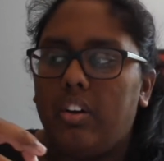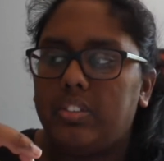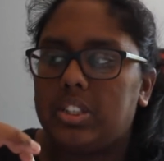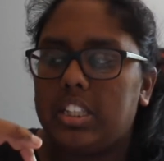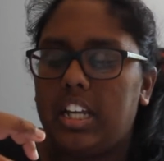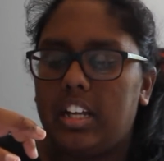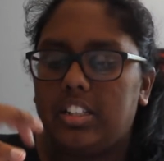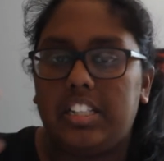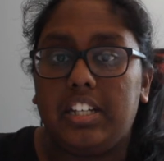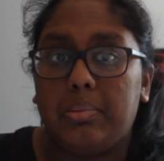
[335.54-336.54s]

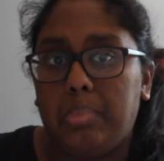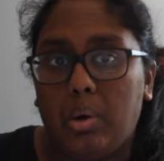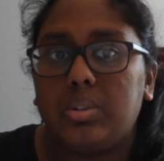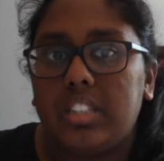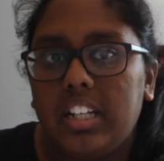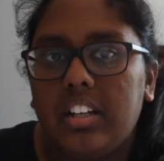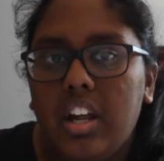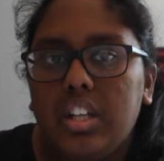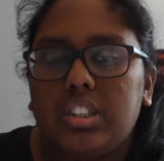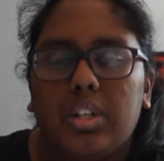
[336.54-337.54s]
obviously decomposing.
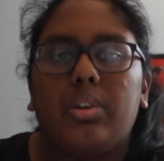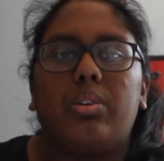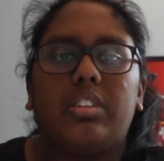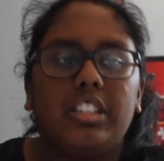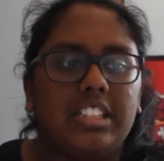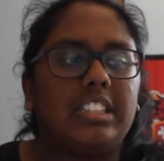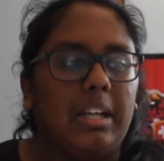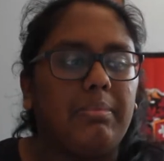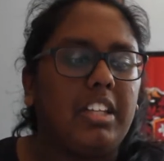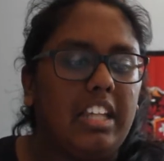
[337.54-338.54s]
So this is
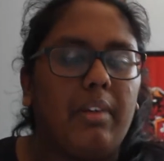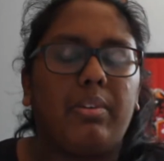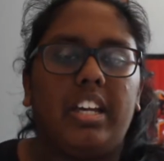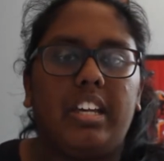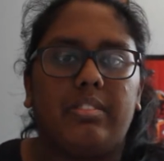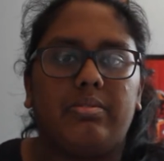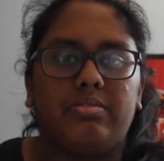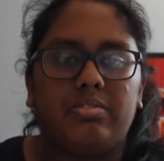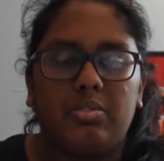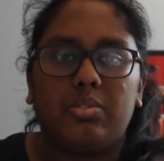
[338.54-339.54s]
something that we
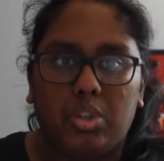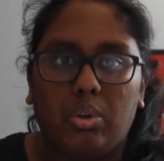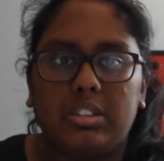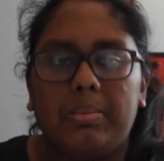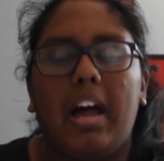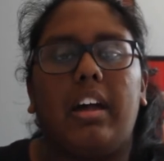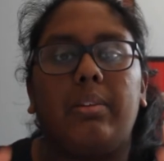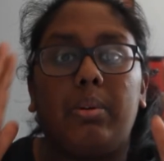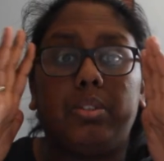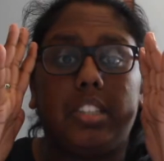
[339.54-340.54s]
talked about,
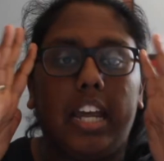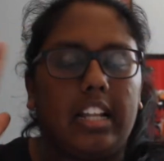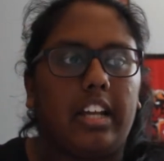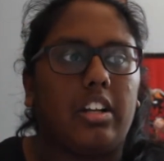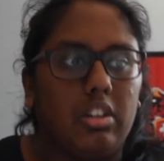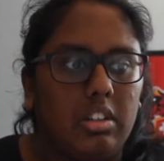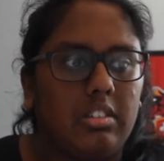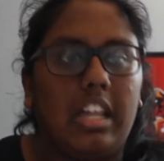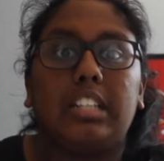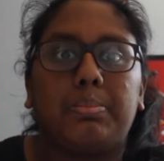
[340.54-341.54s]
and we were saying like
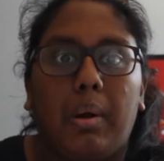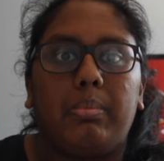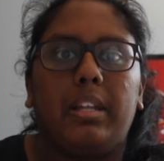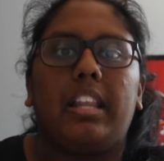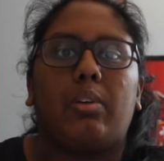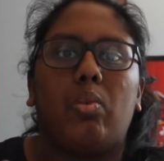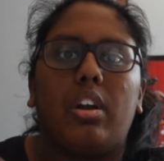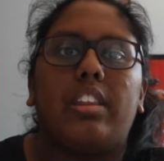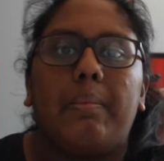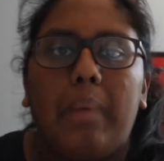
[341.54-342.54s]
that's probably like
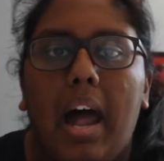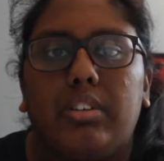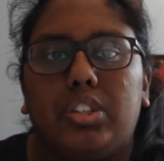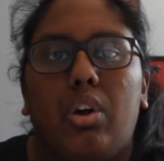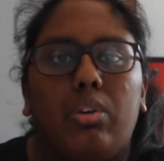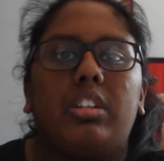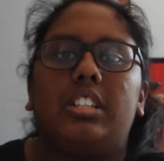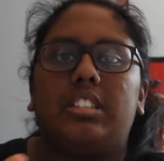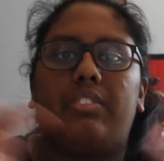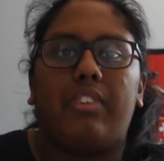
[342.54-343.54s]
one of their powers, not
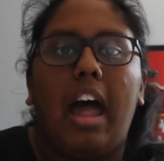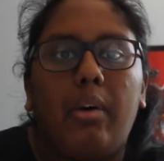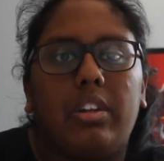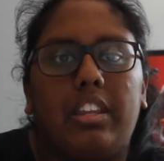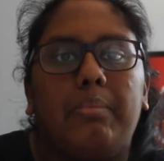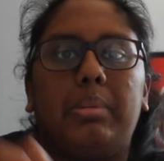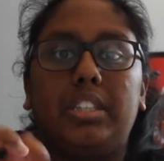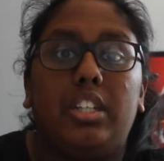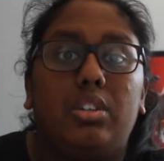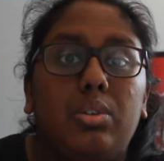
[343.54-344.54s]
only to devour them
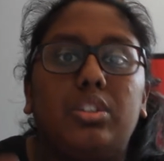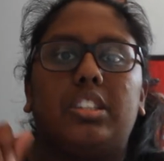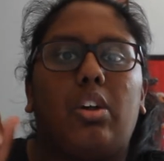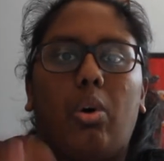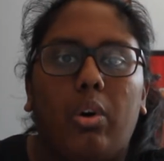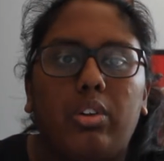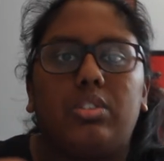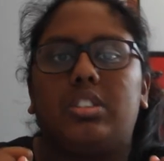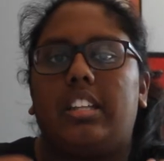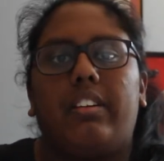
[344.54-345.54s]
but to use the
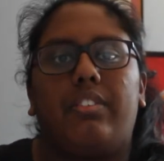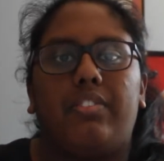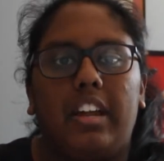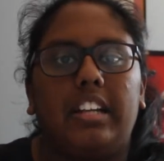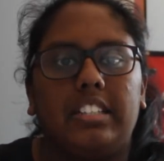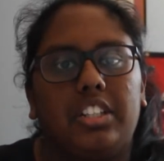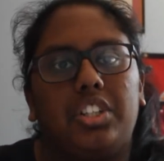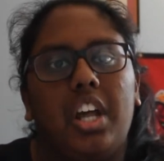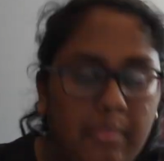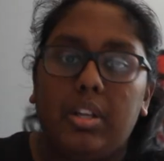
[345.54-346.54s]
oil to their
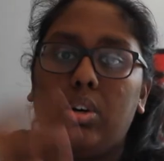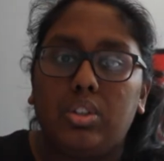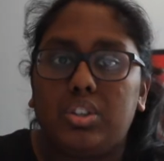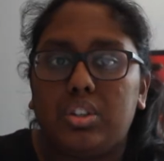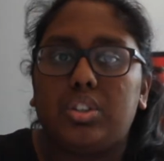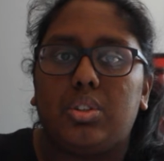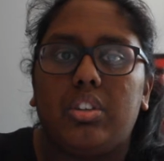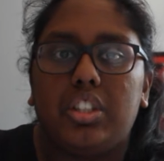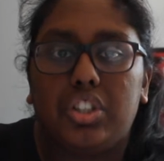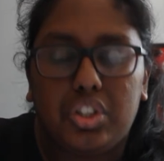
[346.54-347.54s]
advantage. And we also
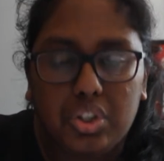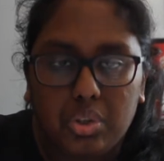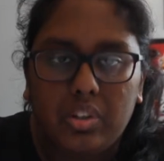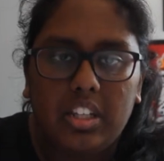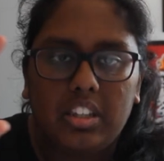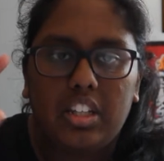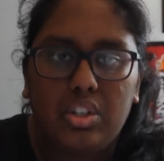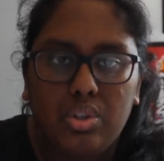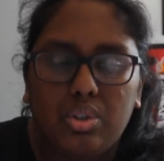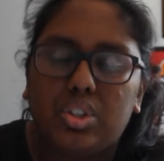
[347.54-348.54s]
saw this during the
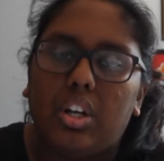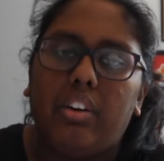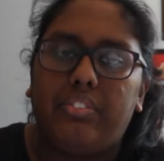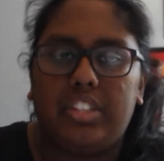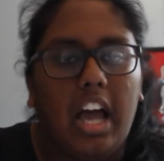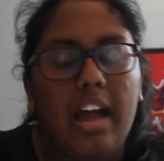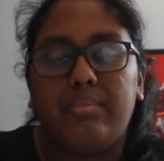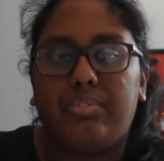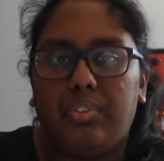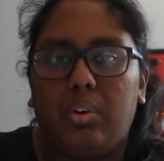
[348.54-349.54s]
use of
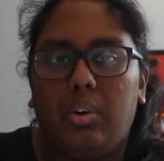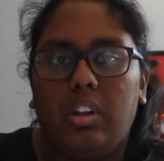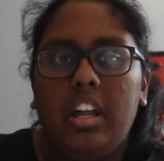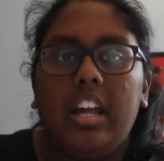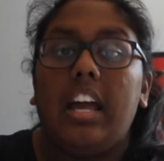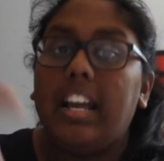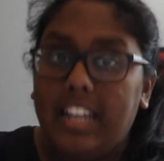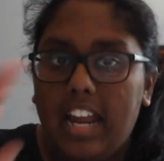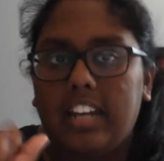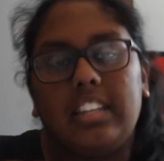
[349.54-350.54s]
Timefall,
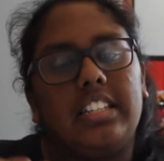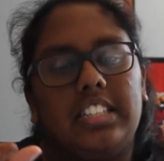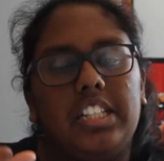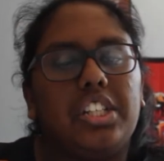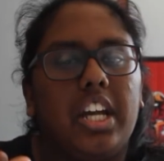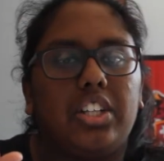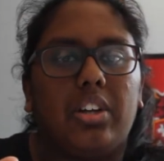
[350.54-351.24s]
again in the T G A